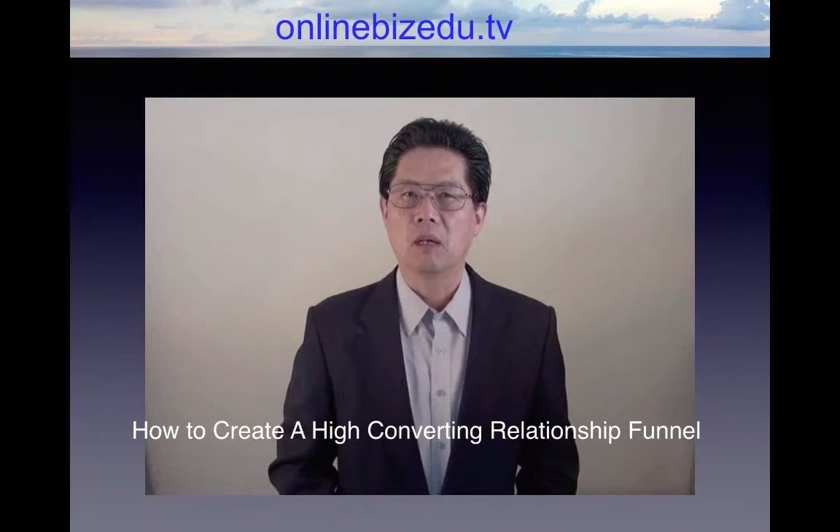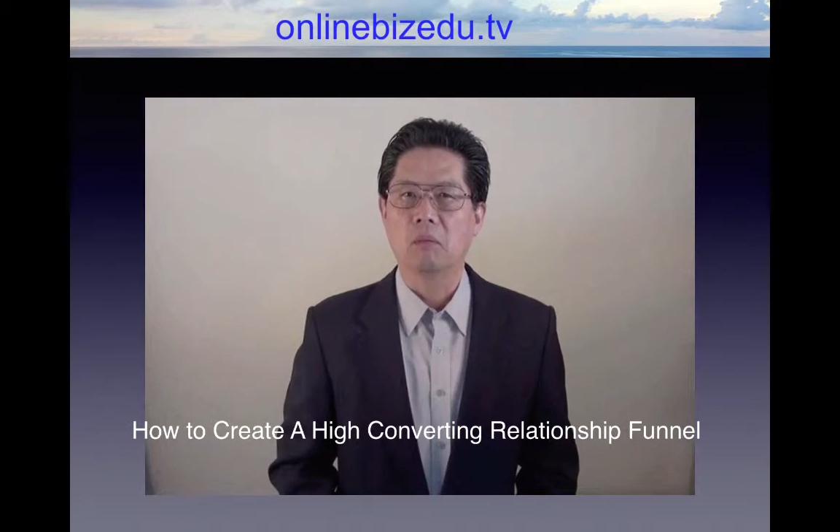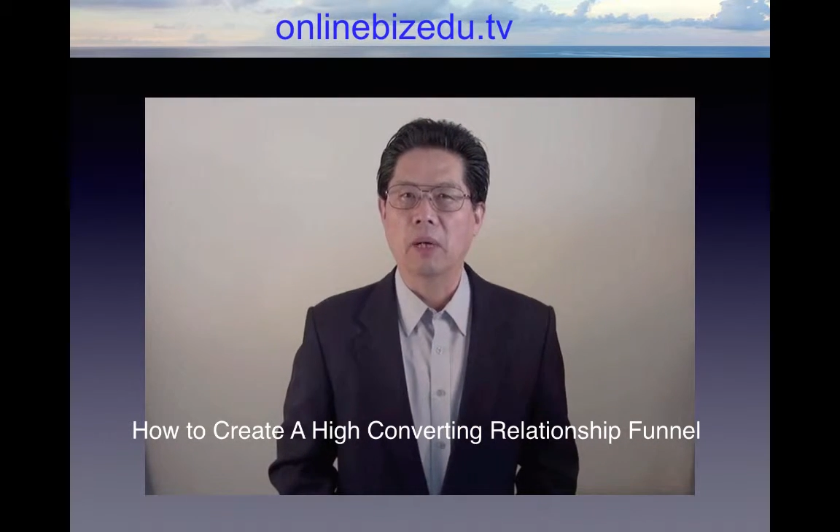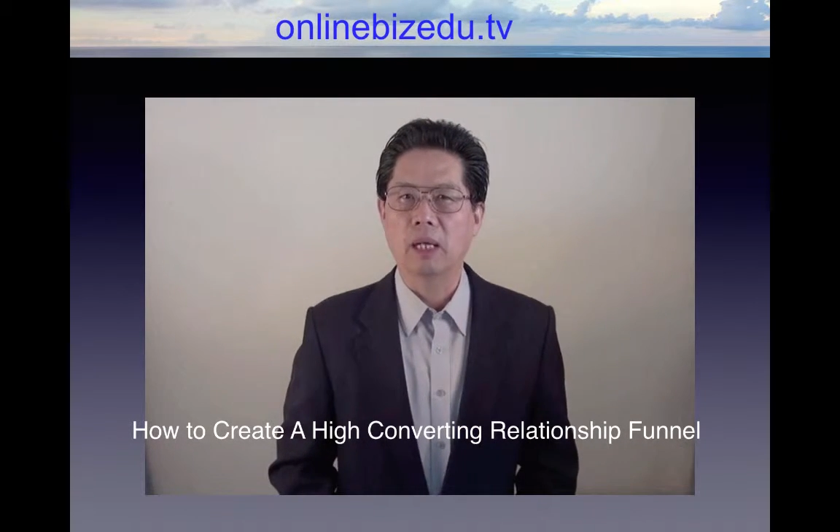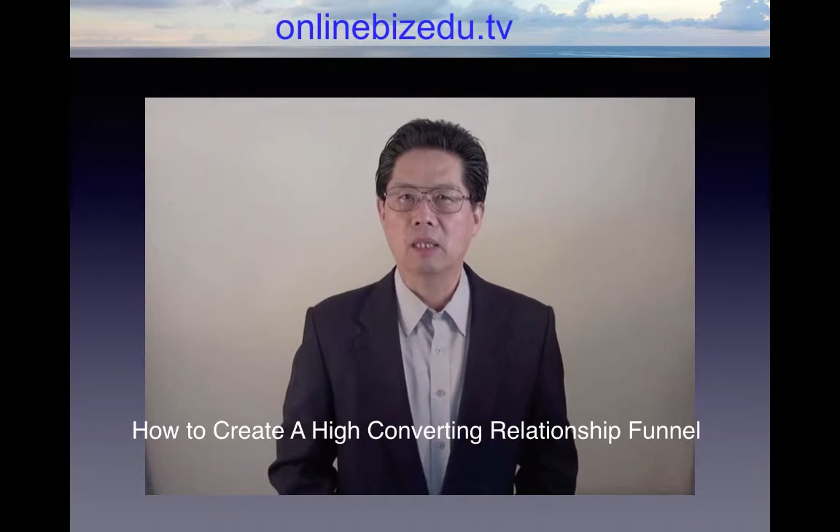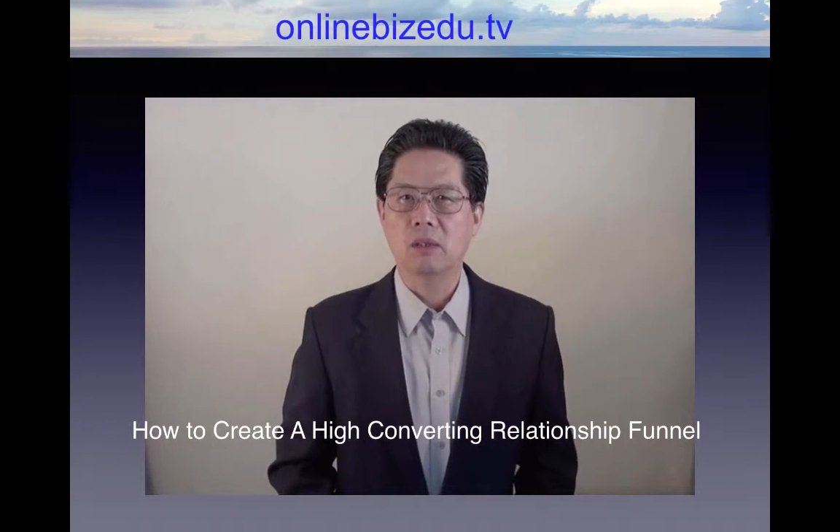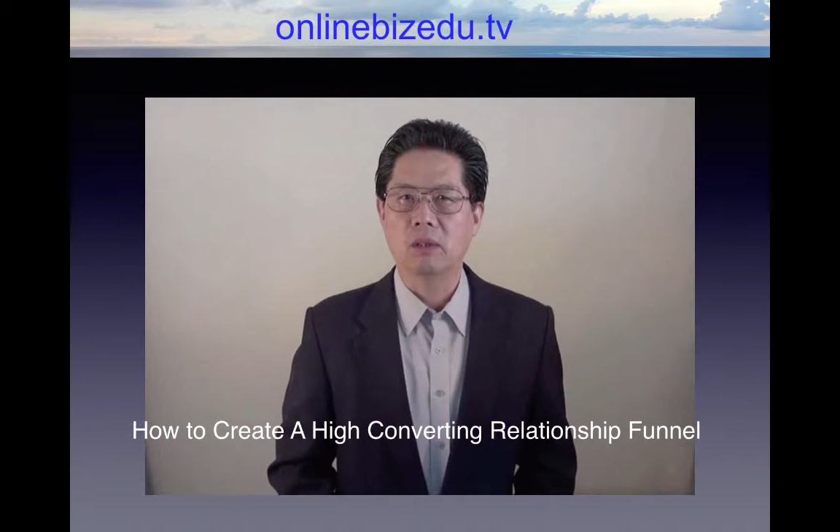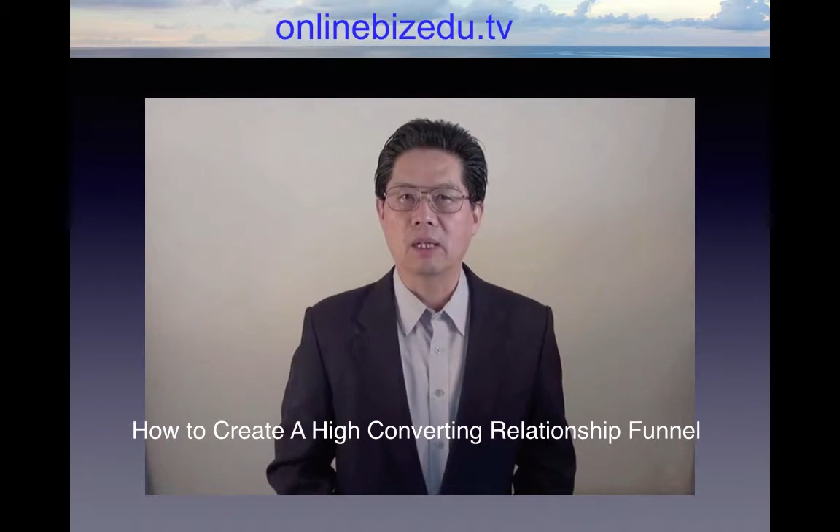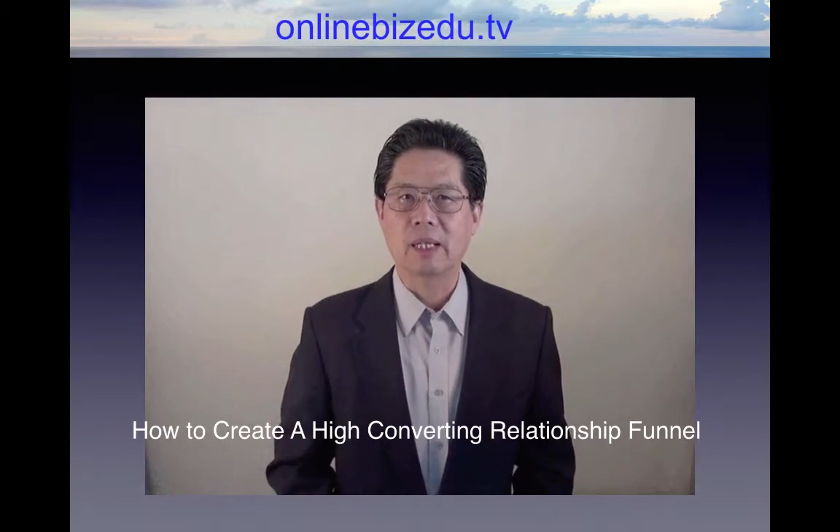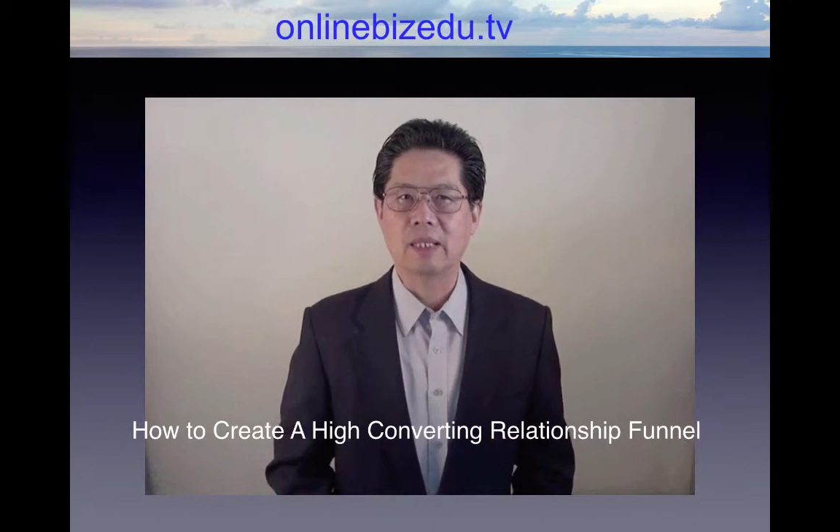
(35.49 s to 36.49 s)
buying
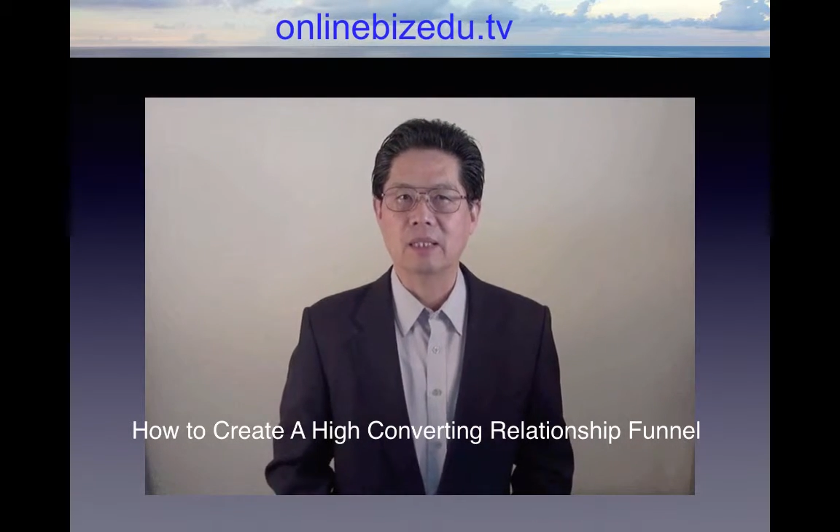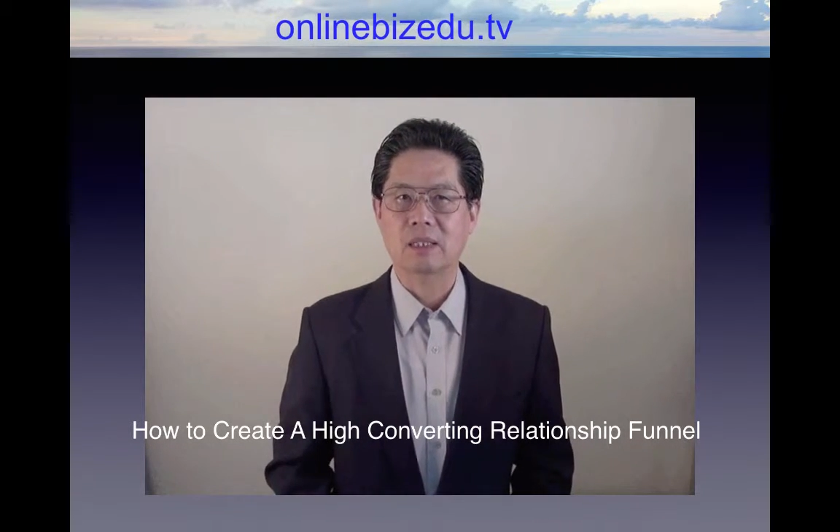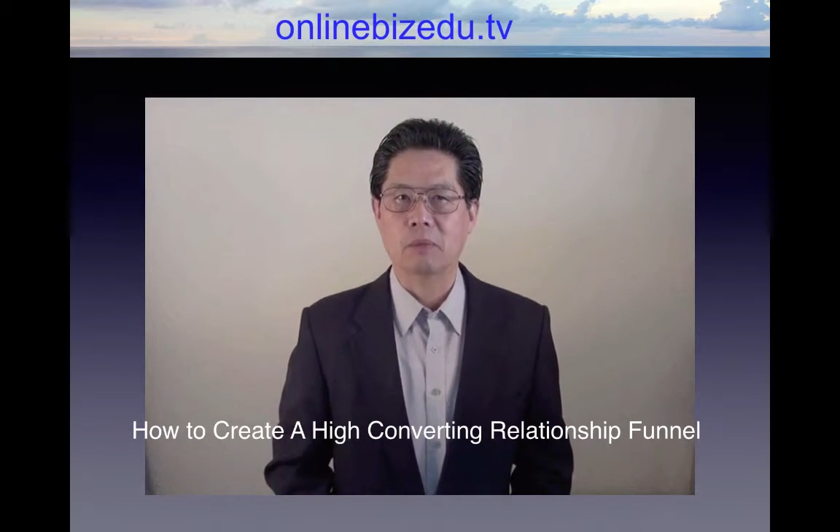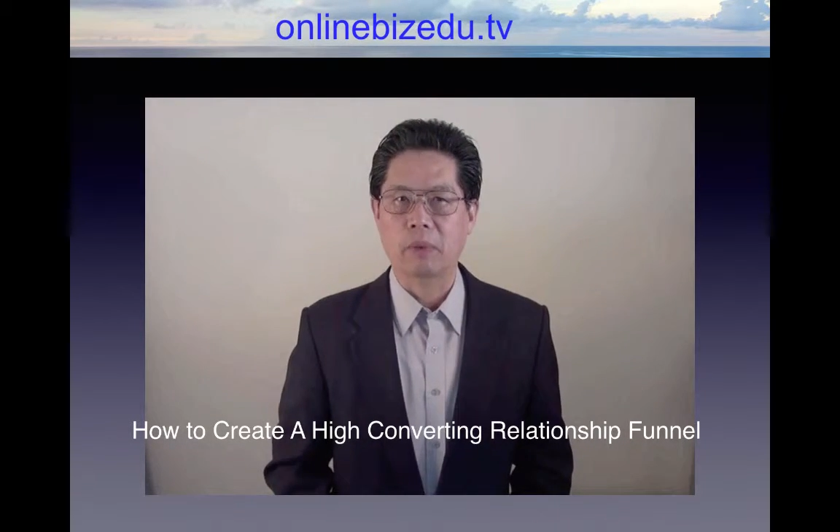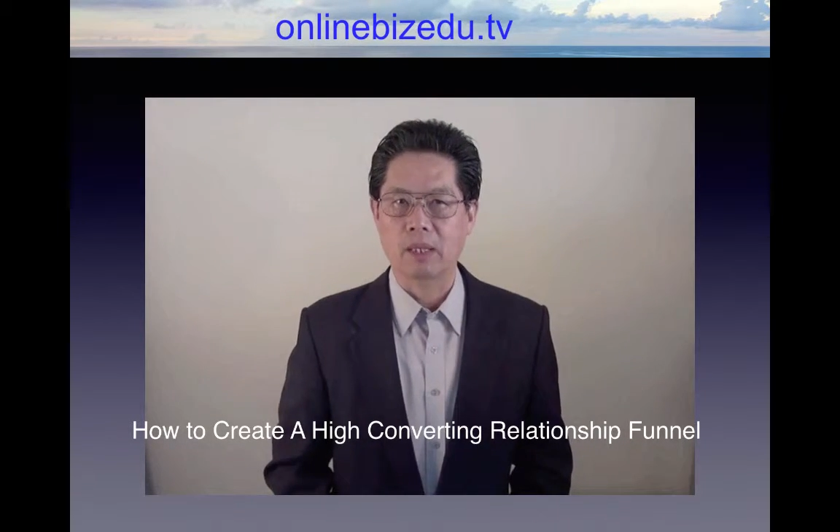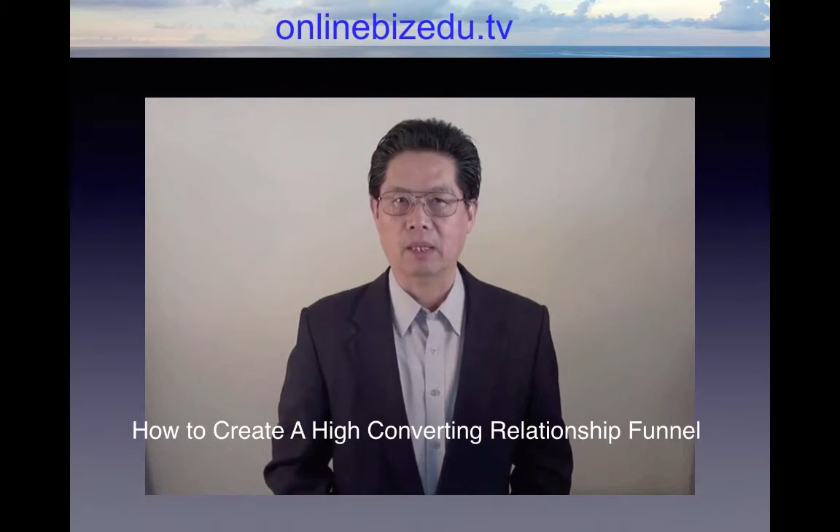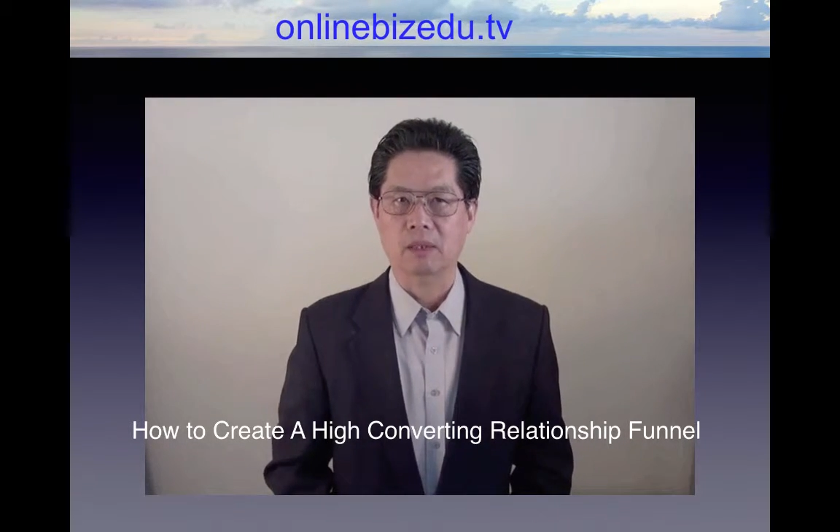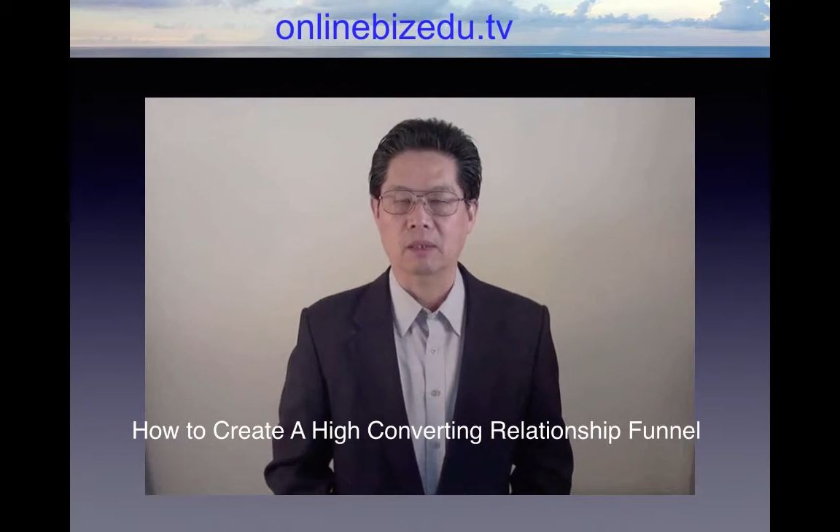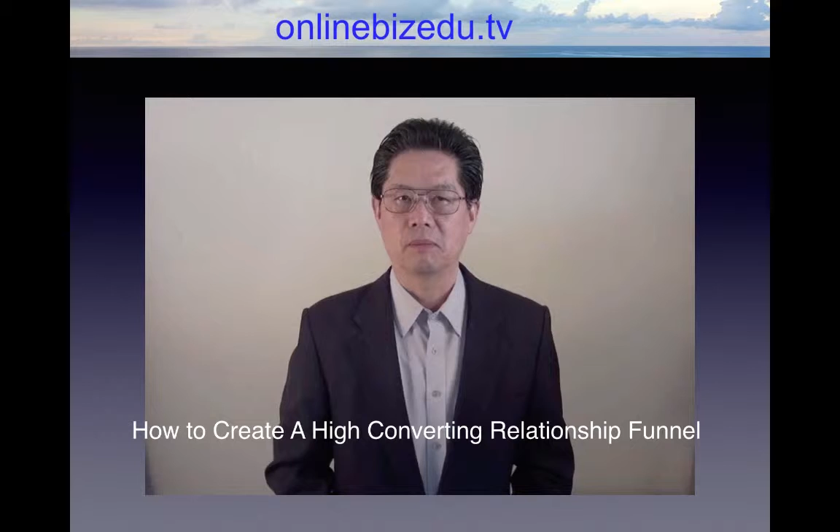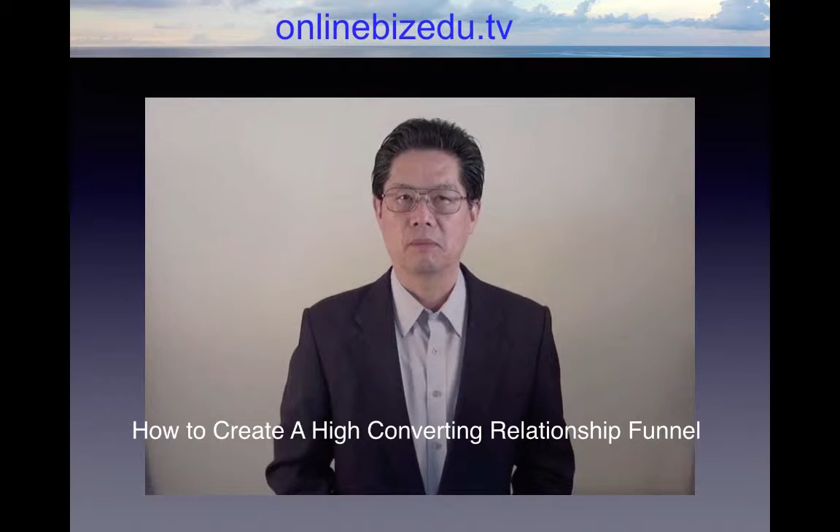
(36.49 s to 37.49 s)
your latest product.